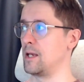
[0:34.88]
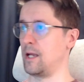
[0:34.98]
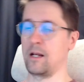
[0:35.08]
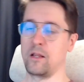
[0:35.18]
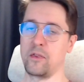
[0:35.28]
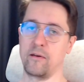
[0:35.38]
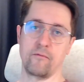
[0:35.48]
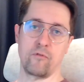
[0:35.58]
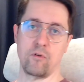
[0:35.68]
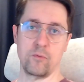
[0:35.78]
anything
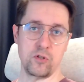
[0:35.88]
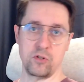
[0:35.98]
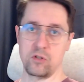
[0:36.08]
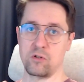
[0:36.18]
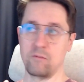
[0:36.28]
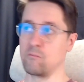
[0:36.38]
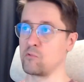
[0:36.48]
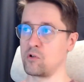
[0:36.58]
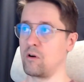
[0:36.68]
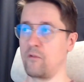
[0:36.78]
from a system,
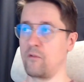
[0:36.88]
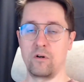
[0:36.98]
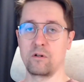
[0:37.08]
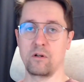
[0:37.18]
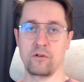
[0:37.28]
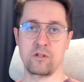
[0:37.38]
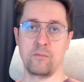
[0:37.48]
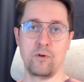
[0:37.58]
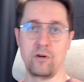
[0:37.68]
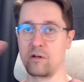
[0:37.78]
server,
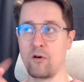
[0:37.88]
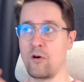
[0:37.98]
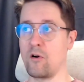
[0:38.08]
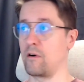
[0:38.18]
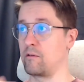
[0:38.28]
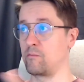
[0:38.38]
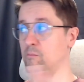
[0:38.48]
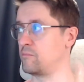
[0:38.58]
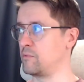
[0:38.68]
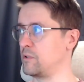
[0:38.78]
customer, car,
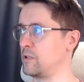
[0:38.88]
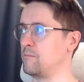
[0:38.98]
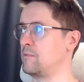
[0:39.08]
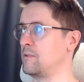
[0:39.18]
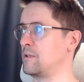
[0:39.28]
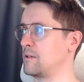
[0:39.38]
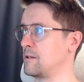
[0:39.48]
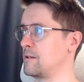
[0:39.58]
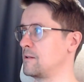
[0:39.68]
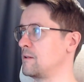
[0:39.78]

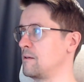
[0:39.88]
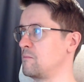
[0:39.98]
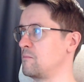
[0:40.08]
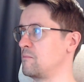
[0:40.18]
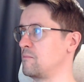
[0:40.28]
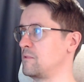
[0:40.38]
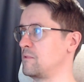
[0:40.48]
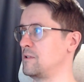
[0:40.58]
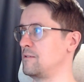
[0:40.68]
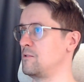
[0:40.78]

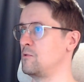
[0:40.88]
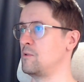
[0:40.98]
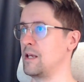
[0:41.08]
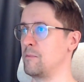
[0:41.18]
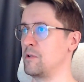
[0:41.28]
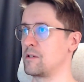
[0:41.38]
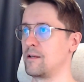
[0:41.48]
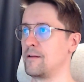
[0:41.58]
you name it.